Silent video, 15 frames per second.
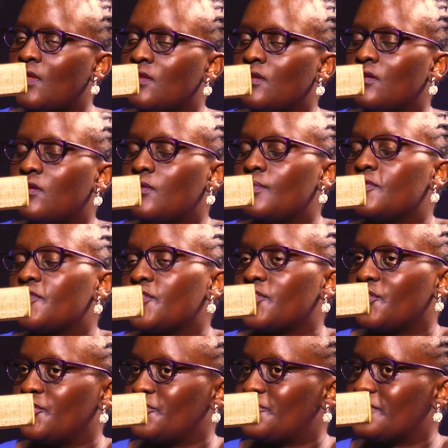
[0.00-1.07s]
before you
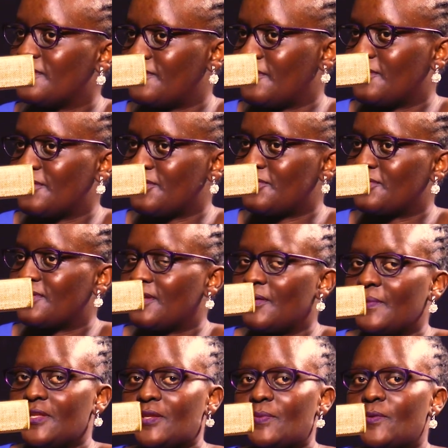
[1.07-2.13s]
go to the foundation, now
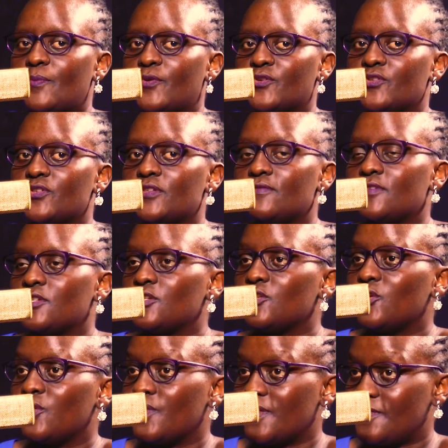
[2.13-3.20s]
many people don't even
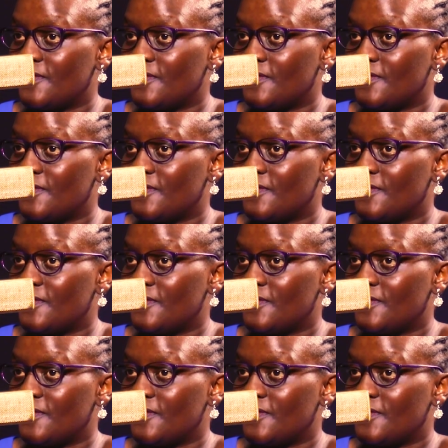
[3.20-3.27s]
know the